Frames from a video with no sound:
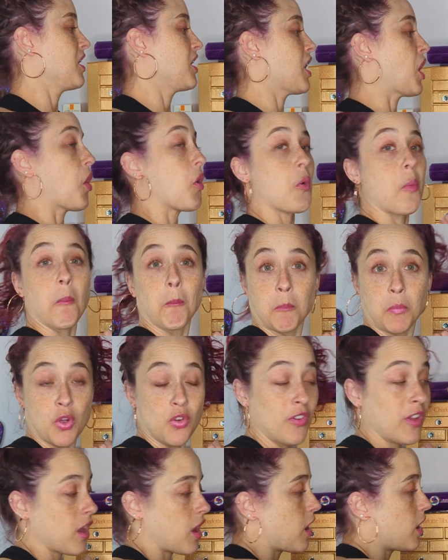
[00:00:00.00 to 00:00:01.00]
Now,
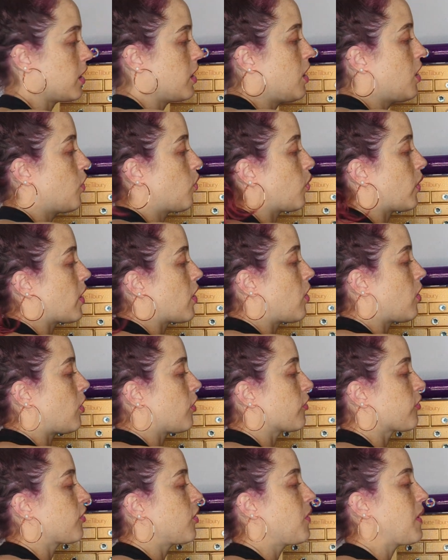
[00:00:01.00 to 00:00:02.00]
moving on, we
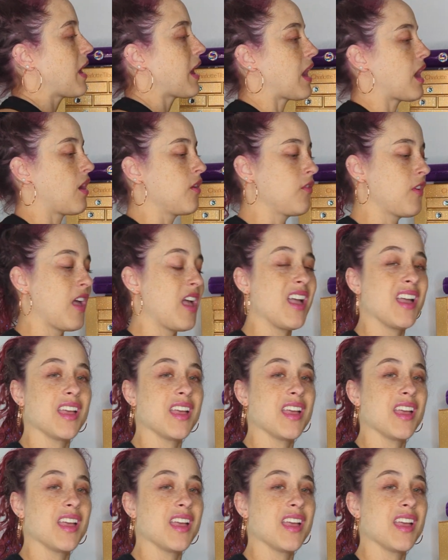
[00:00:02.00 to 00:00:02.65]
also have